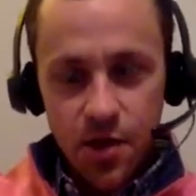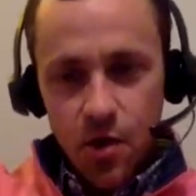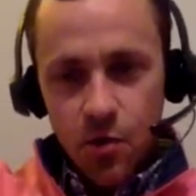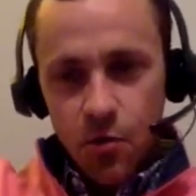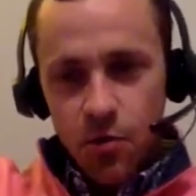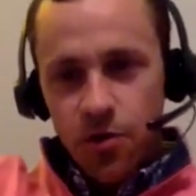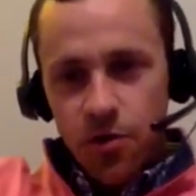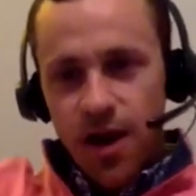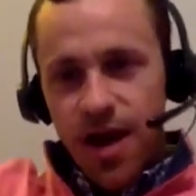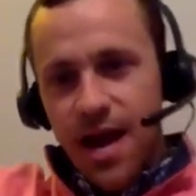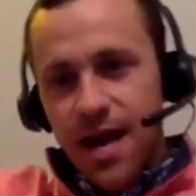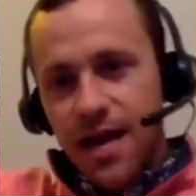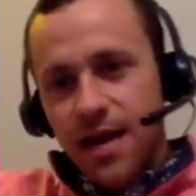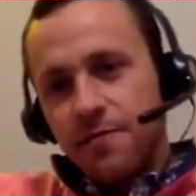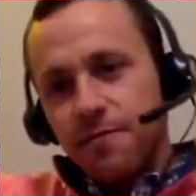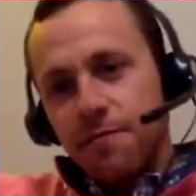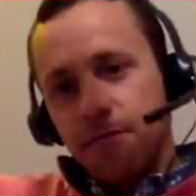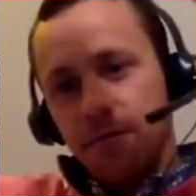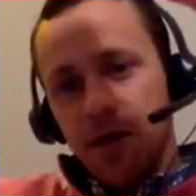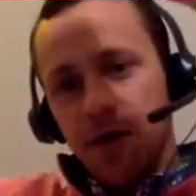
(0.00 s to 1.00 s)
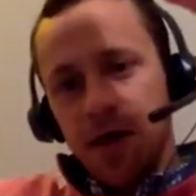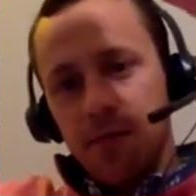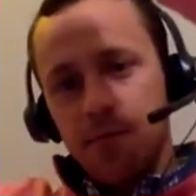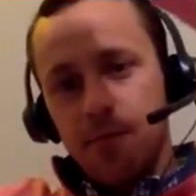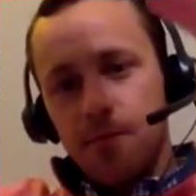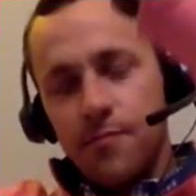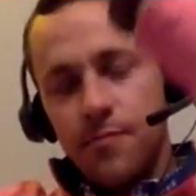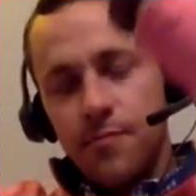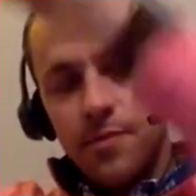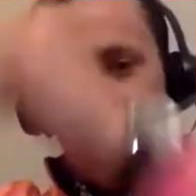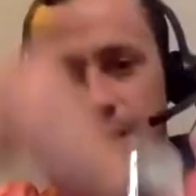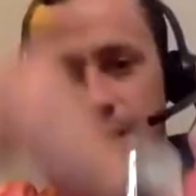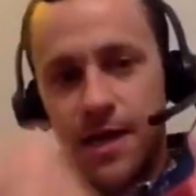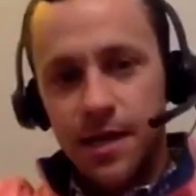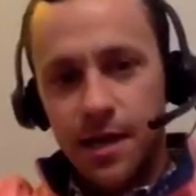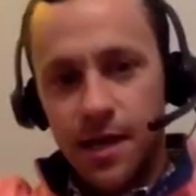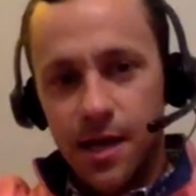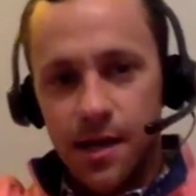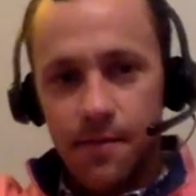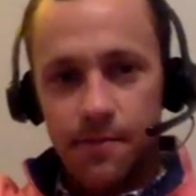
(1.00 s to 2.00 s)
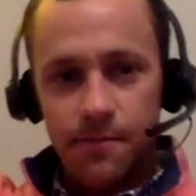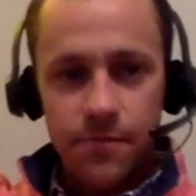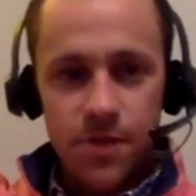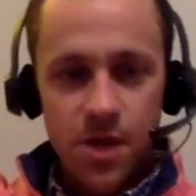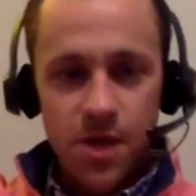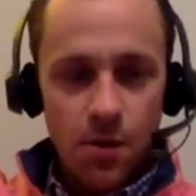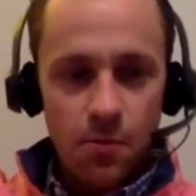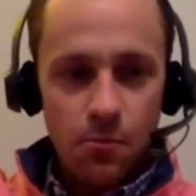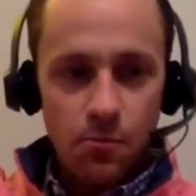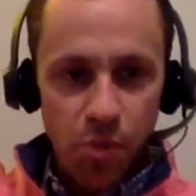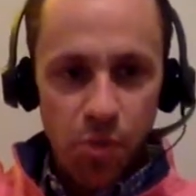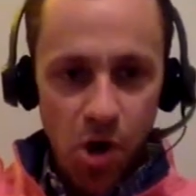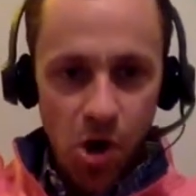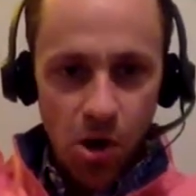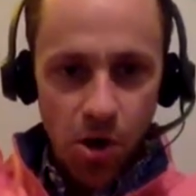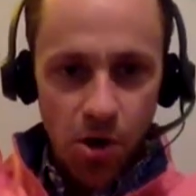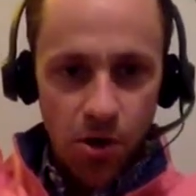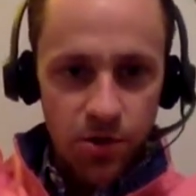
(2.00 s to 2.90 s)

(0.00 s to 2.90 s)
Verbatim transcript: where you're hanging from like, um, oh yeah.